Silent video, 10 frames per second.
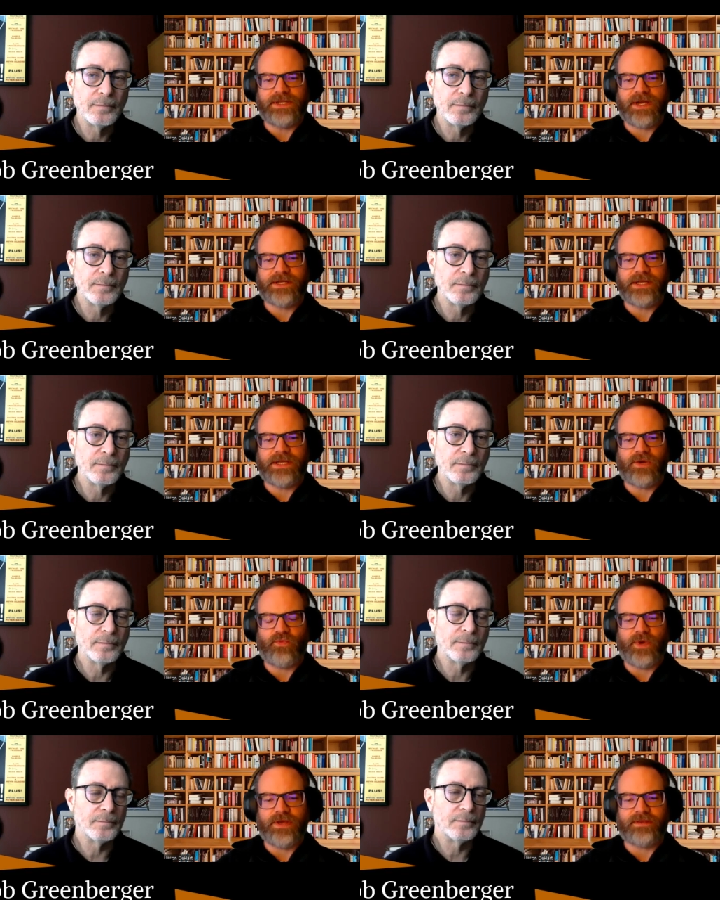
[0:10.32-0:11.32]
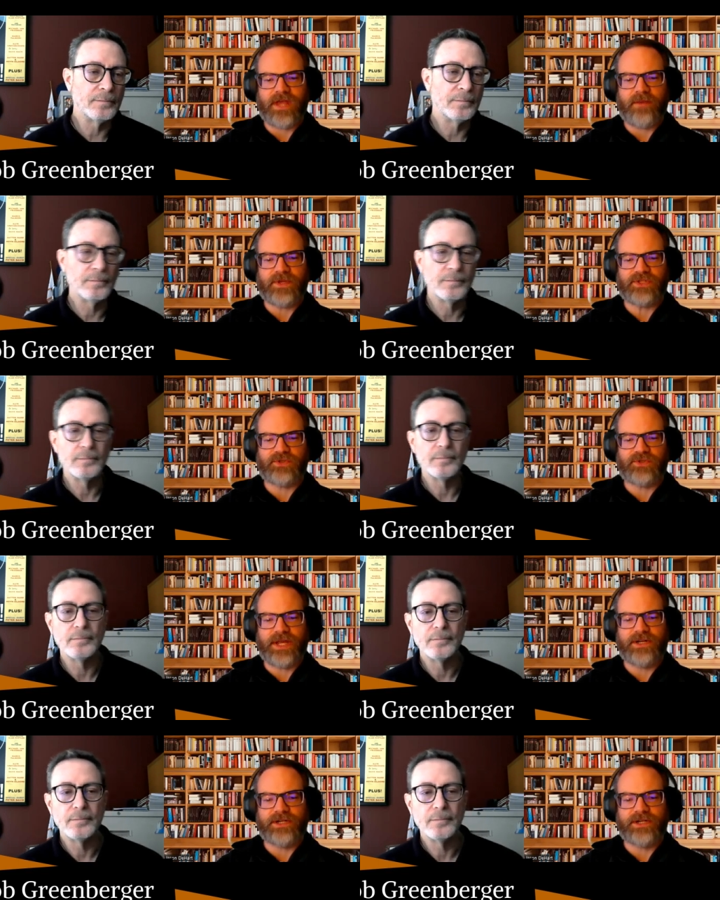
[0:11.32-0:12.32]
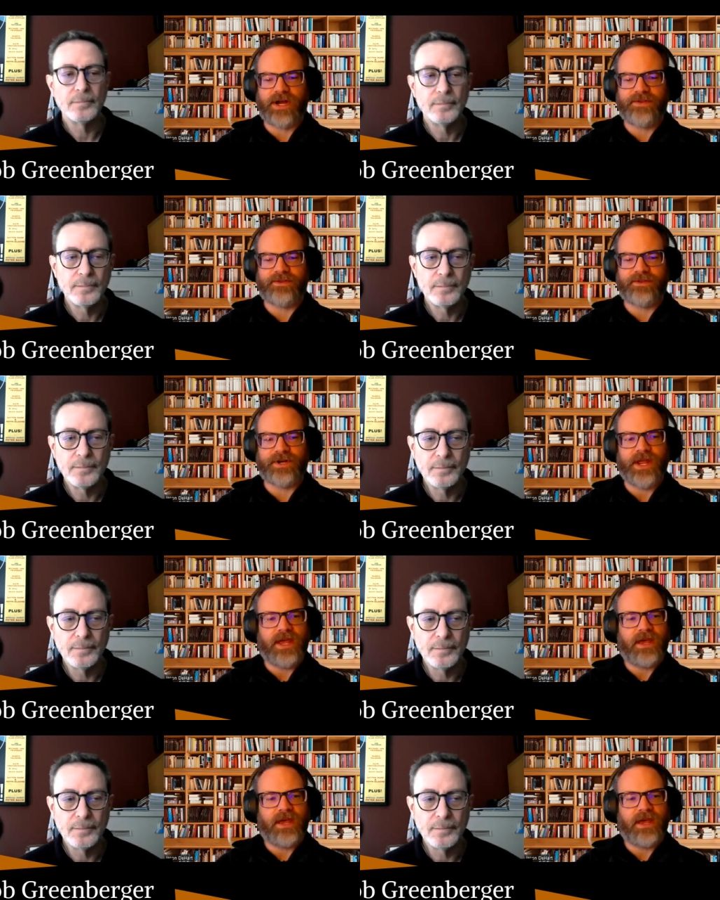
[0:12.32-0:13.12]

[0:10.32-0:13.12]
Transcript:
Speaker 1: talking with comics creator, author